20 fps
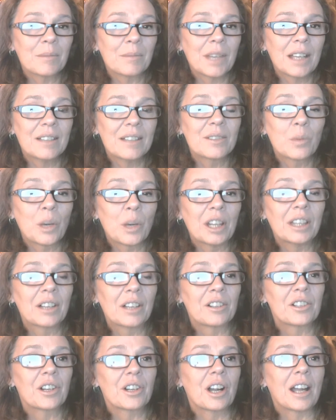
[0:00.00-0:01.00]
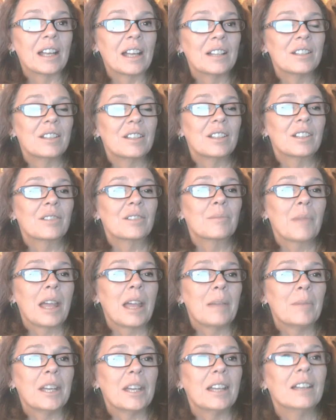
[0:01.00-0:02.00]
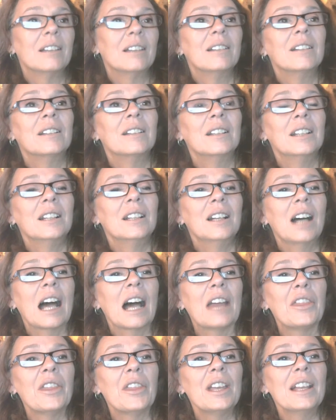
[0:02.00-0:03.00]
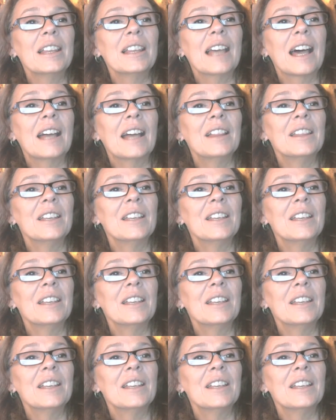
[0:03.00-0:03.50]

is what they're trying to do, maybe. I think that